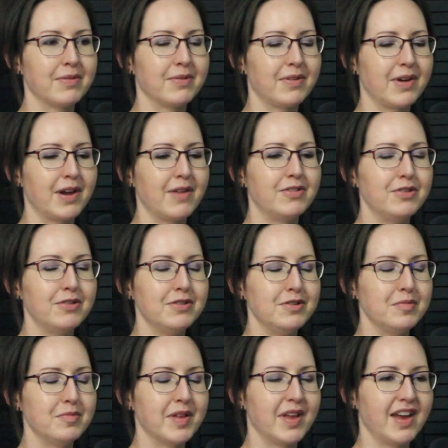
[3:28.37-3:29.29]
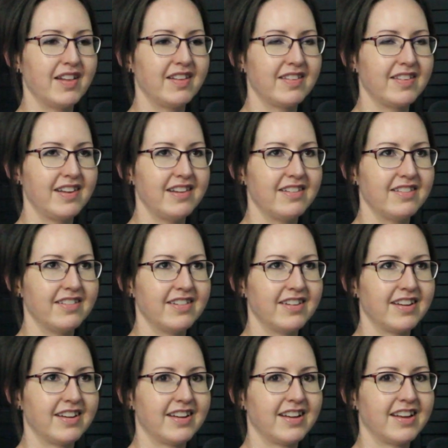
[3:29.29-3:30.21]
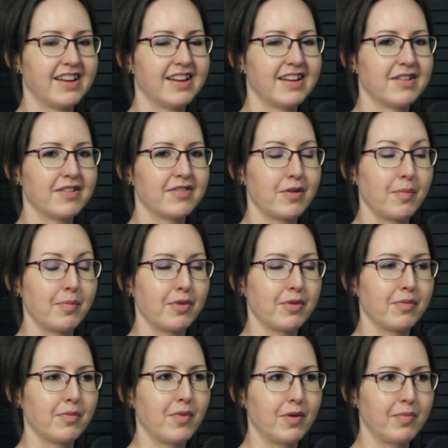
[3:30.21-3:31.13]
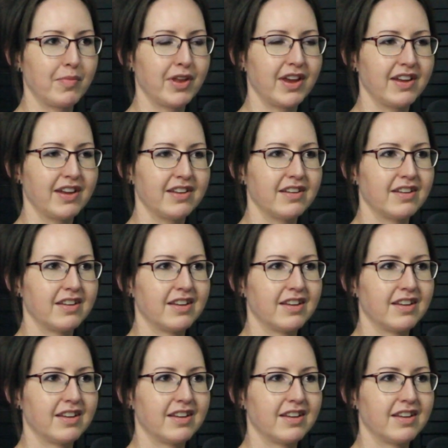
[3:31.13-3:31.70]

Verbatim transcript: So I have two new plants now from one plant,